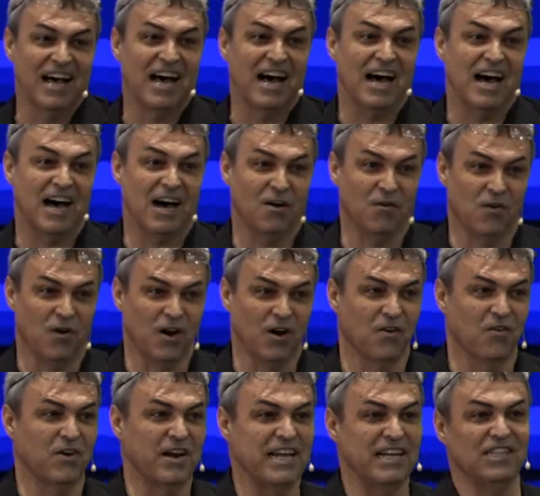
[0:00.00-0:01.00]
I want
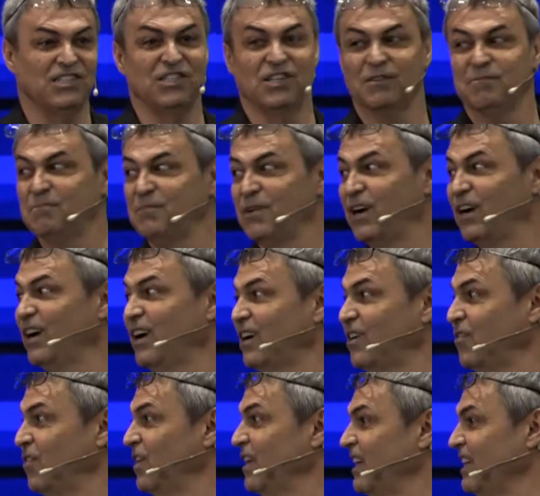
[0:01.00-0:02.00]
to read your
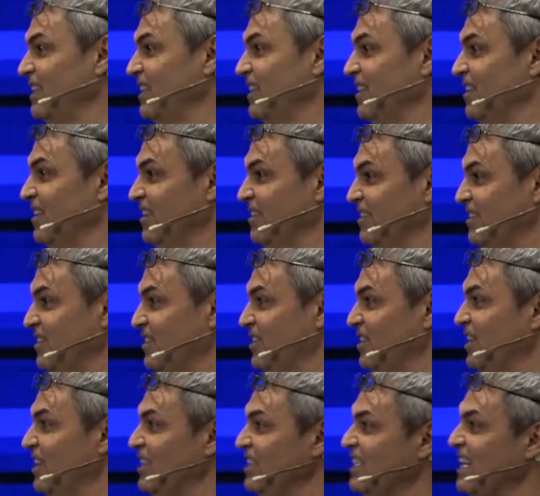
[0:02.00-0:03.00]
book when you're
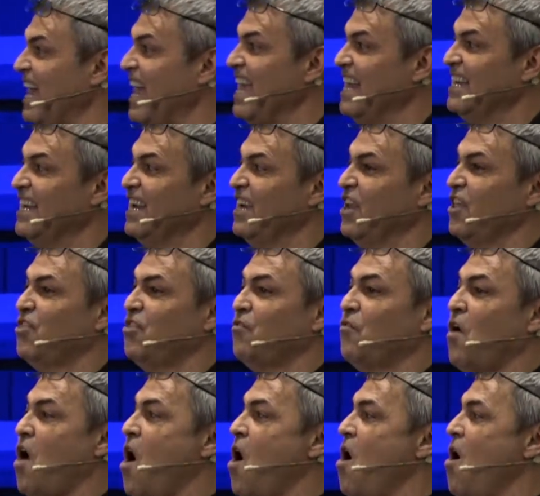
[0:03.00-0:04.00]
just handing the
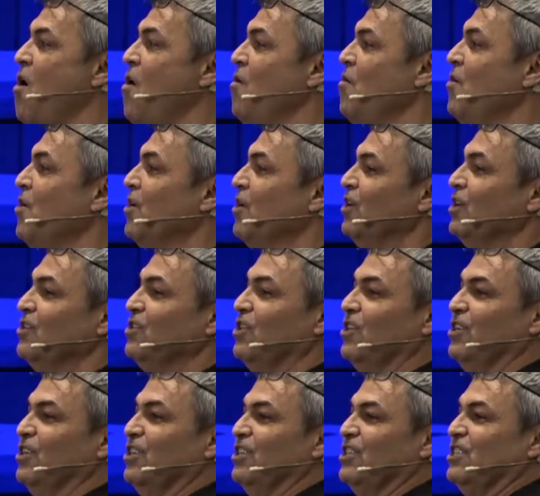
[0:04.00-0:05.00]
throne to
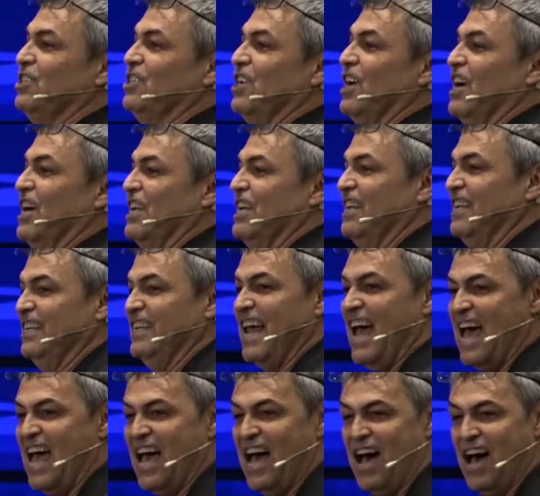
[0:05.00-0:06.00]
your son
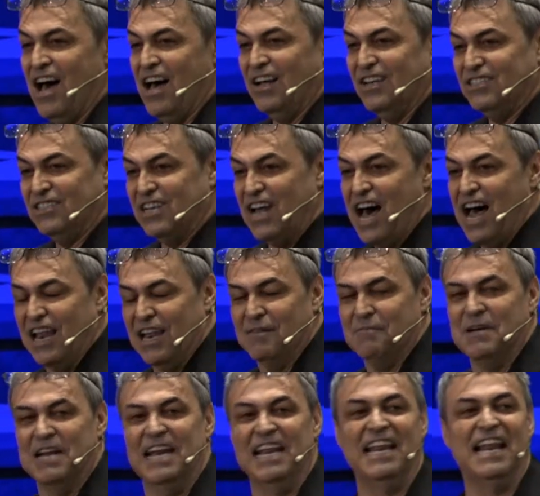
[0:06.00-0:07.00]
uh,
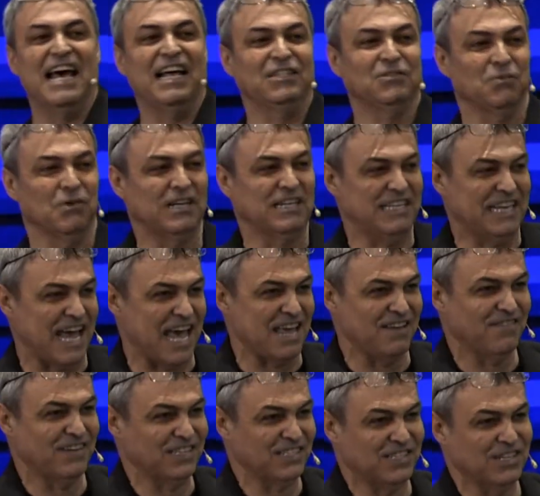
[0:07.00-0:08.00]
Solomon. And that's what
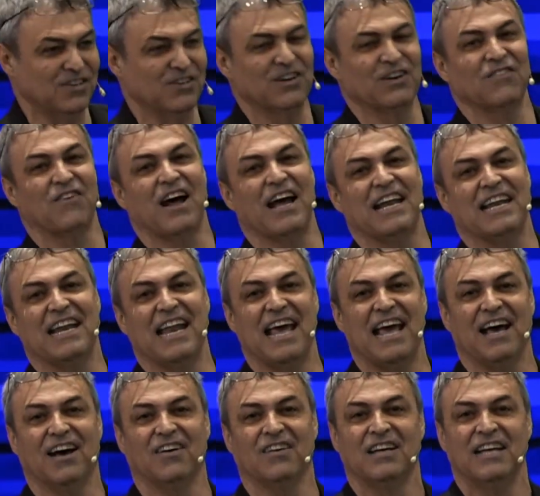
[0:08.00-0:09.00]
David's doing right
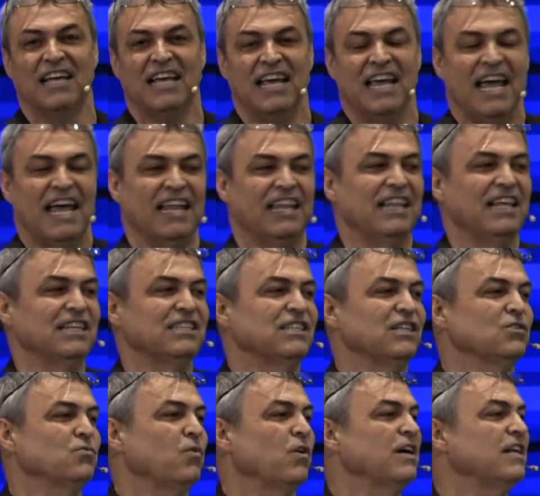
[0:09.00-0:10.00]
now. And this
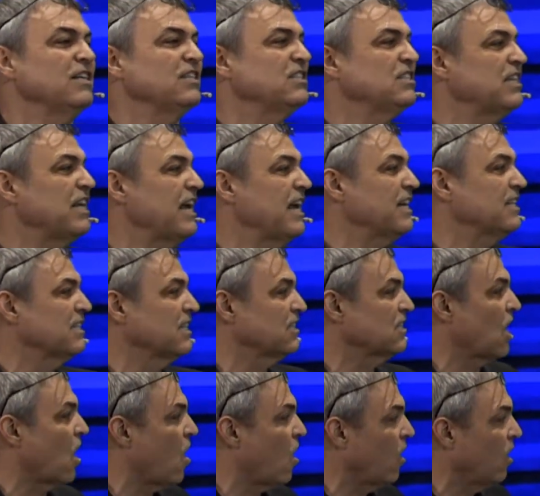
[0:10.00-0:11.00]
is what he says as
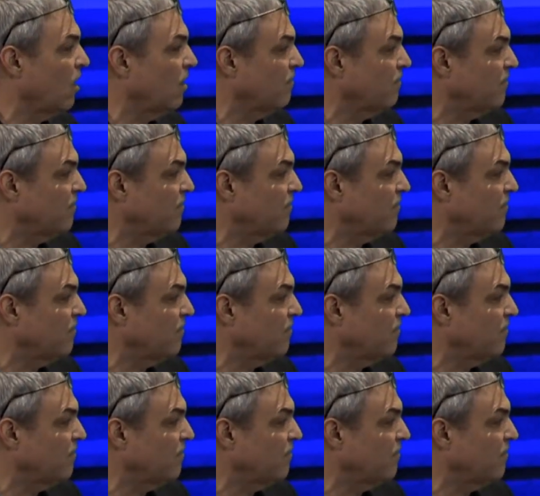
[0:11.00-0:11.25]
all of